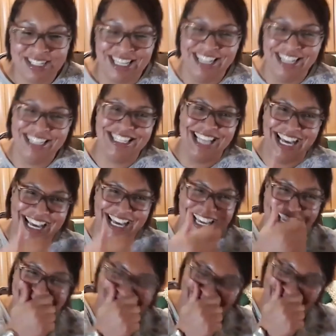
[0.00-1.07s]
going to
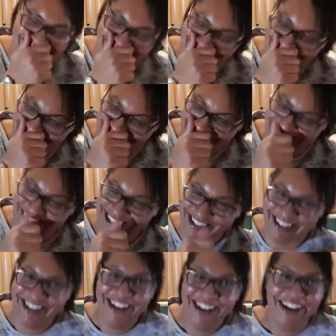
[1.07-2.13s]

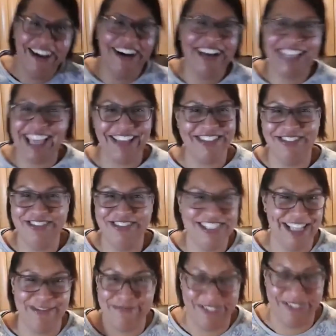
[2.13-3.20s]
say. I get them
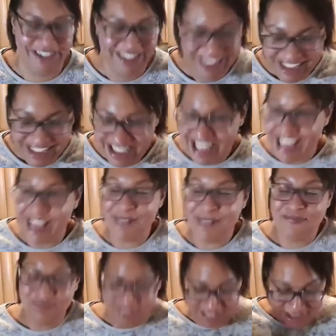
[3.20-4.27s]
separate.
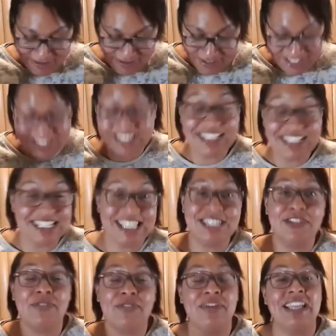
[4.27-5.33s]
But I did the 6
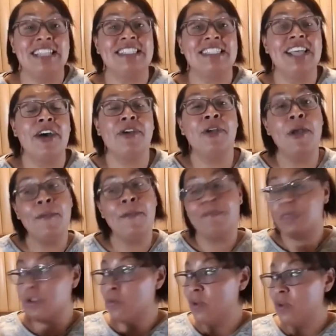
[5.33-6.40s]
o'clock feed. So
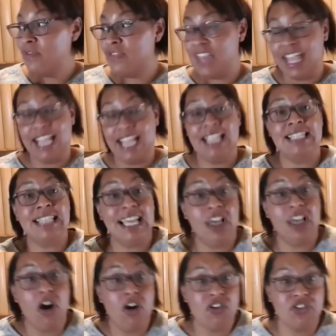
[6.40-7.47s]
with these, they
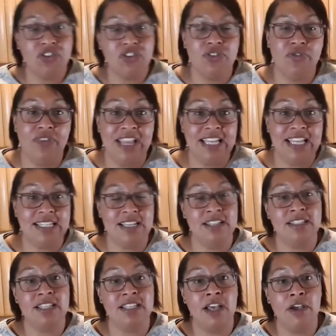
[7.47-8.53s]
are good feeders.
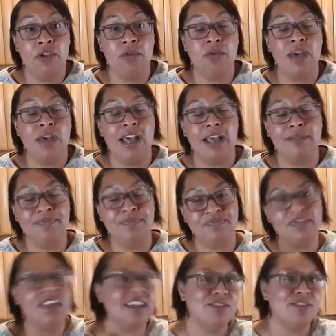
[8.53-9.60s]
So
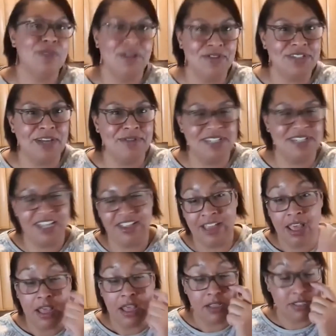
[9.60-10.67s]
that's where I was coming to.
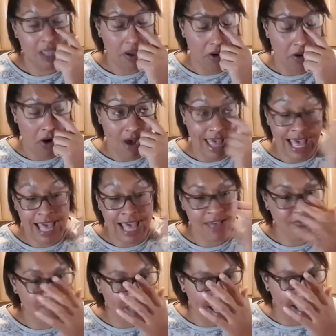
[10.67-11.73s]
So I have